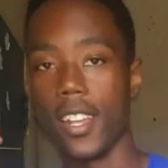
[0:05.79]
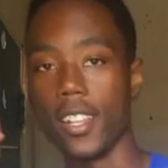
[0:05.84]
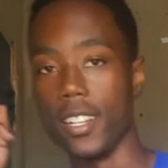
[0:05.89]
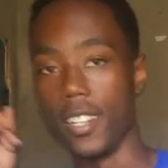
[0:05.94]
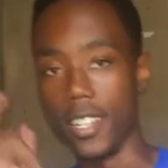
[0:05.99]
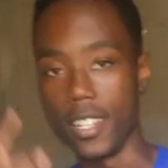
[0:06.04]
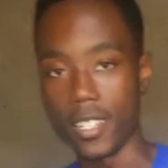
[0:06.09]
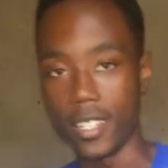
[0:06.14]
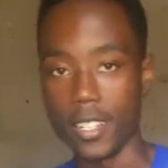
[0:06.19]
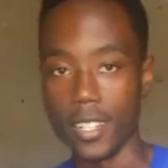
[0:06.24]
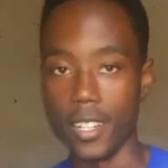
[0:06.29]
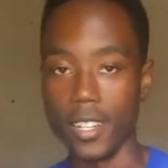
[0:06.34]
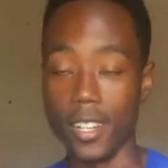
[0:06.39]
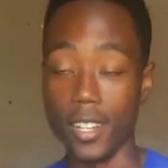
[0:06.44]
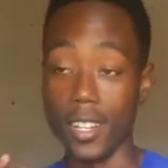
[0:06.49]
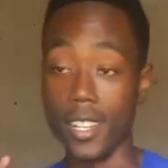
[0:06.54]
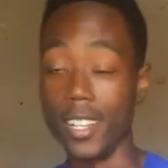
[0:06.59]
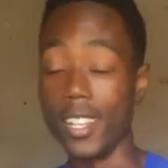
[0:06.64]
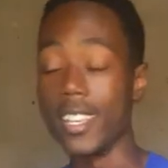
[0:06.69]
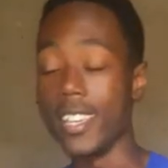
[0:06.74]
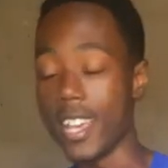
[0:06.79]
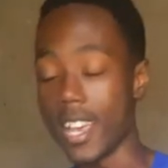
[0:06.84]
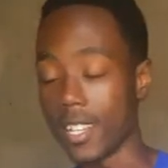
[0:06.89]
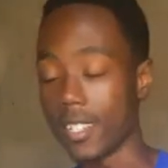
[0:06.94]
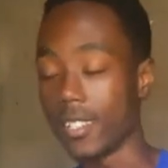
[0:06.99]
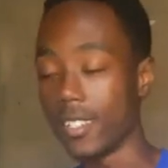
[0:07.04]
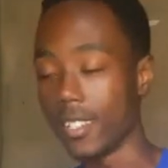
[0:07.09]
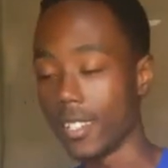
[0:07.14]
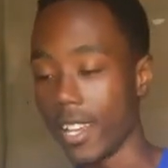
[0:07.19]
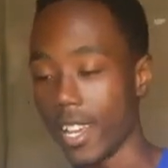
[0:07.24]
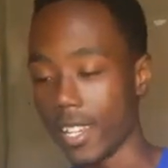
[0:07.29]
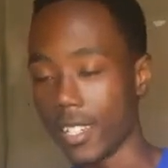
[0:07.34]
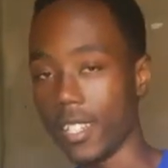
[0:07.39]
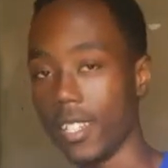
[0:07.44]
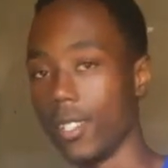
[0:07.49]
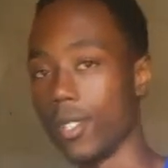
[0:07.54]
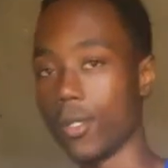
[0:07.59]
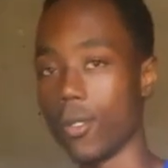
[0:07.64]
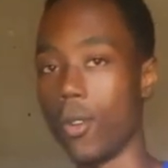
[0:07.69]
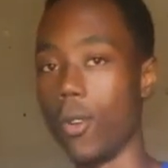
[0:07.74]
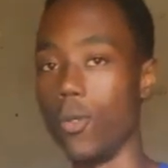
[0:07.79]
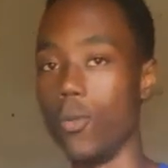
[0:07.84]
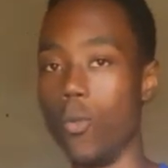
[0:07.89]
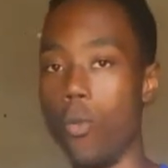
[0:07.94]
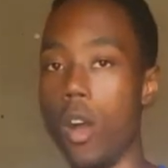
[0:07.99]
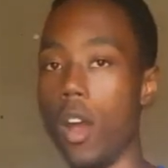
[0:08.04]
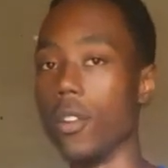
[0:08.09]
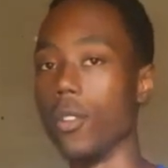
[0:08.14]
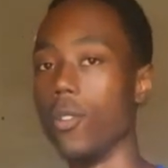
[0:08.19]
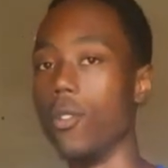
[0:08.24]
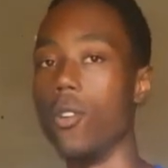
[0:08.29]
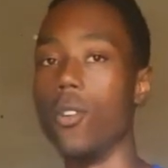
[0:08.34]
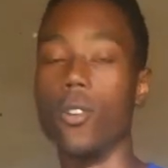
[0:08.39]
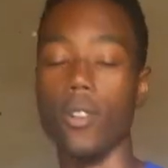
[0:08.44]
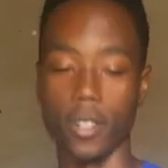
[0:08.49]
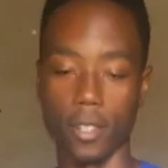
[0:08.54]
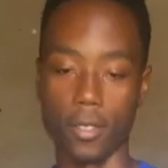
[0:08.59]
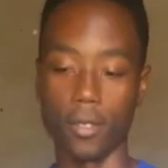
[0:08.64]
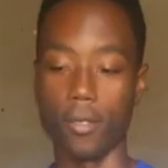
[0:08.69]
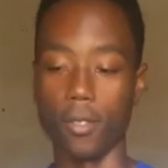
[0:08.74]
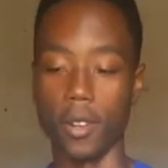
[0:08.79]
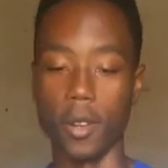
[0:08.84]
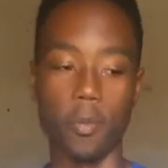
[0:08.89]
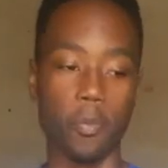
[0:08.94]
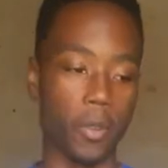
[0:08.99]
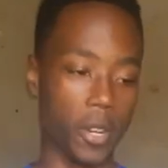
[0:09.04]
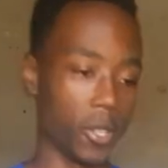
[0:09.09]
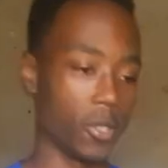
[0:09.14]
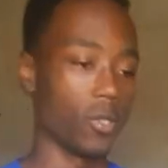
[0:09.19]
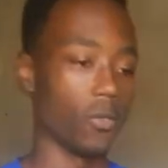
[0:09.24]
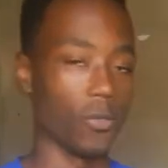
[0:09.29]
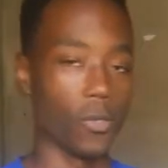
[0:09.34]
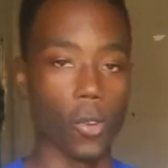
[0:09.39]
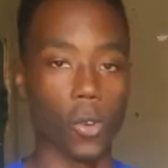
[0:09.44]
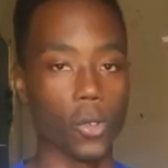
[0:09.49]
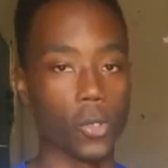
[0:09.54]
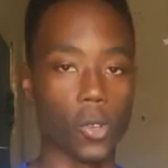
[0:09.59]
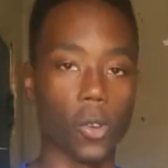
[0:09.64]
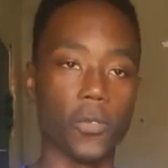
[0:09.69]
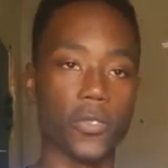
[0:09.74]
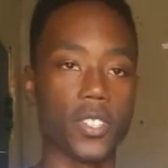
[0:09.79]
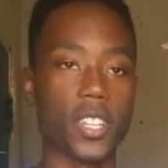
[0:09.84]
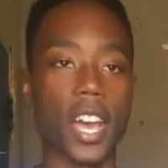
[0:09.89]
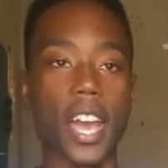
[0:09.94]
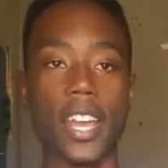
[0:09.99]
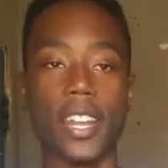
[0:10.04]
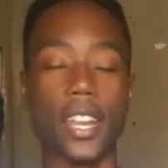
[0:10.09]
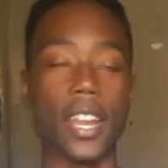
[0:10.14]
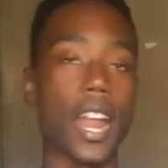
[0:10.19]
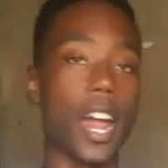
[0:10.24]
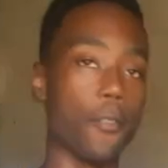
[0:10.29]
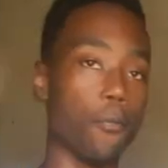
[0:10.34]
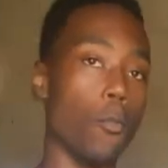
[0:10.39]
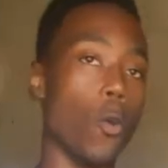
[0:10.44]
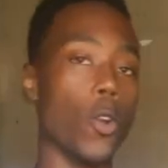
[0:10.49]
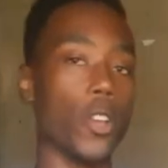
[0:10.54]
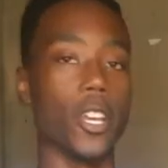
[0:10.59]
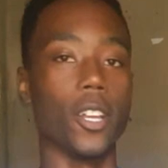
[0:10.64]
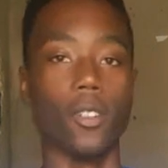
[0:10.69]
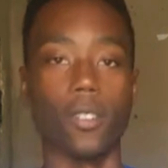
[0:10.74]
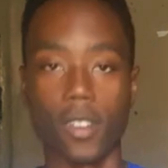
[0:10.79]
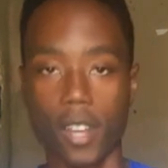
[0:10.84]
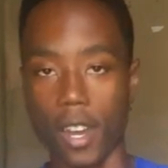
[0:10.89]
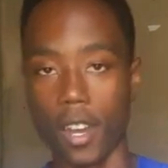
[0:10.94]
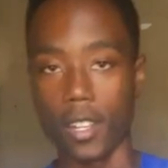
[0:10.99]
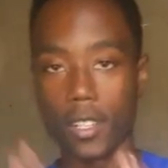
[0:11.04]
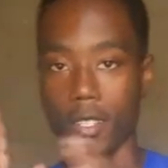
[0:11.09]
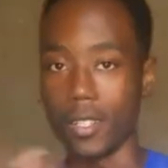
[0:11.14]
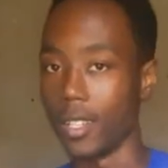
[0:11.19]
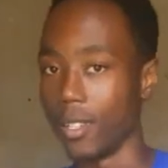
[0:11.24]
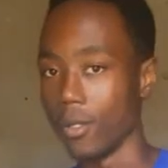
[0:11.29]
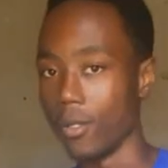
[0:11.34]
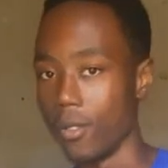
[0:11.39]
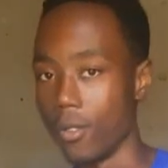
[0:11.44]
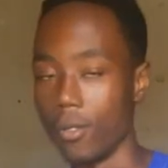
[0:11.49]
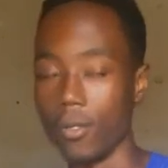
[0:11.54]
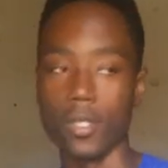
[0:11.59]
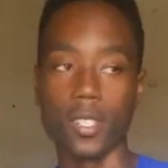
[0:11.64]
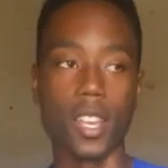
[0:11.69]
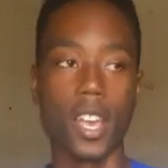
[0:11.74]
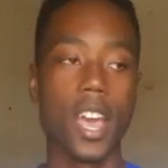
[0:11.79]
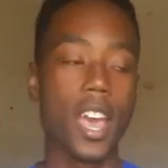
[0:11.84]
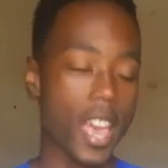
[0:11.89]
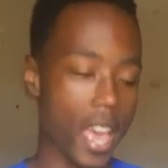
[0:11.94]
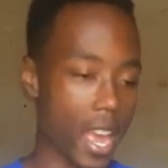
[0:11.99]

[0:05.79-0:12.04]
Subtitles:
Listen, li yes, he scored one goal and scored a bunch of goals offside and had more yellow cards than goals.